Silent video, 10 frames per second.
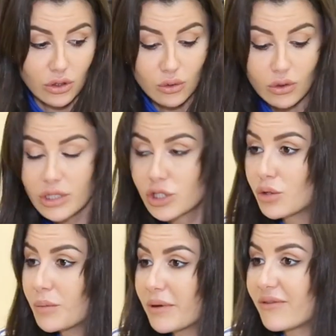Hugo is
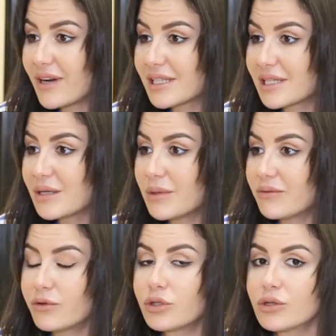super fussy
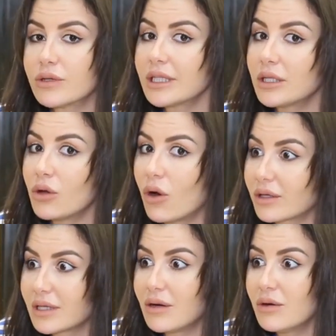with food during the
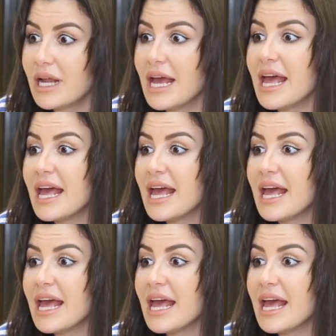lockdown.